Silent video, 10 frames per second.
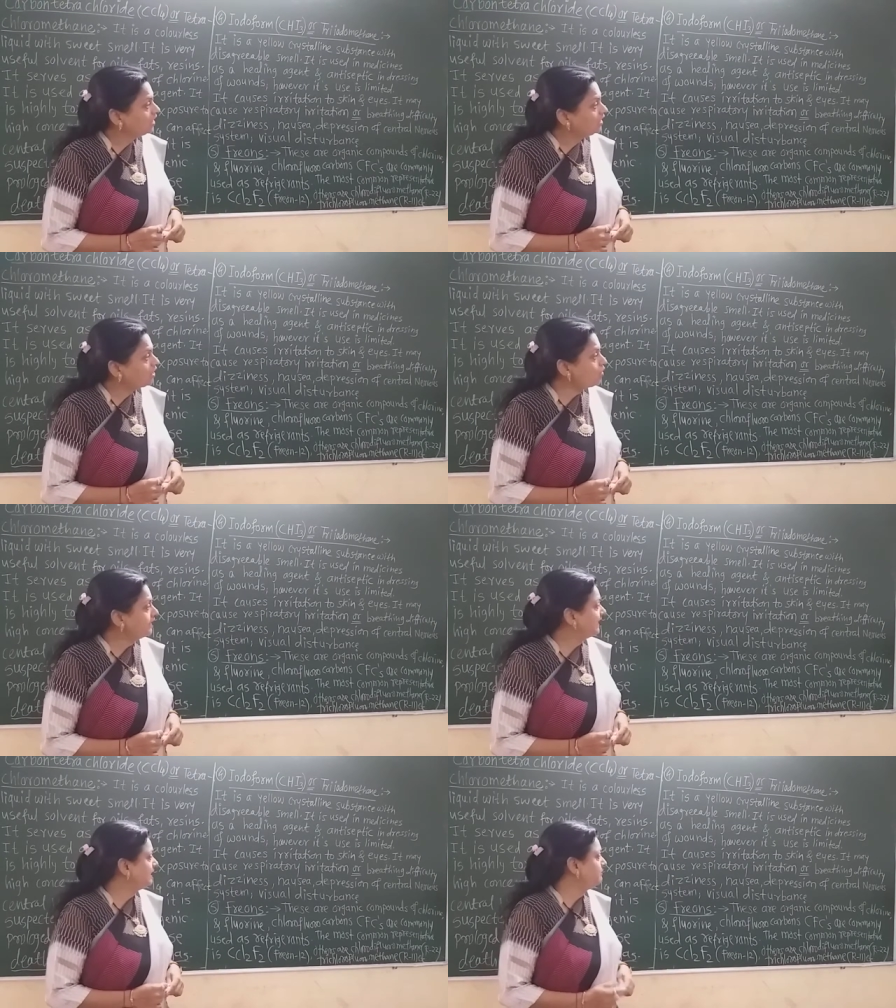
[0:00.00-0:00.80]
Now,
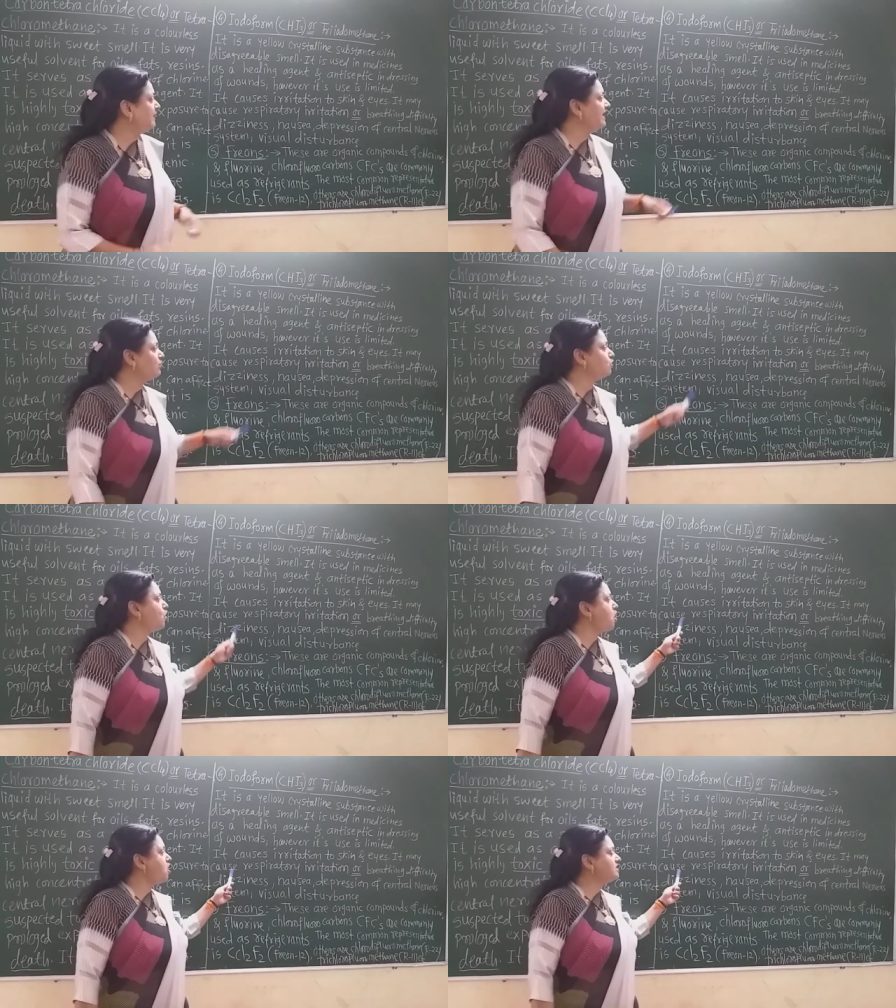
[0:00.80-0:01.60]
it may
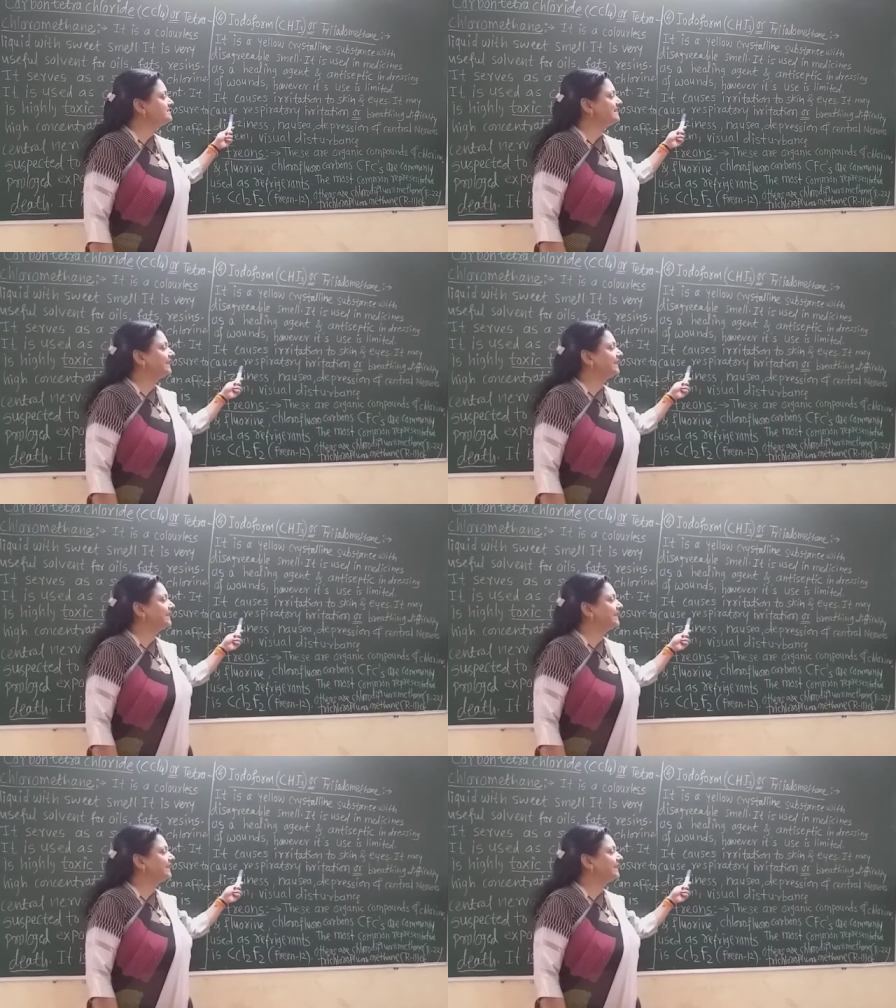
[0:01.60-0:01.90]
cause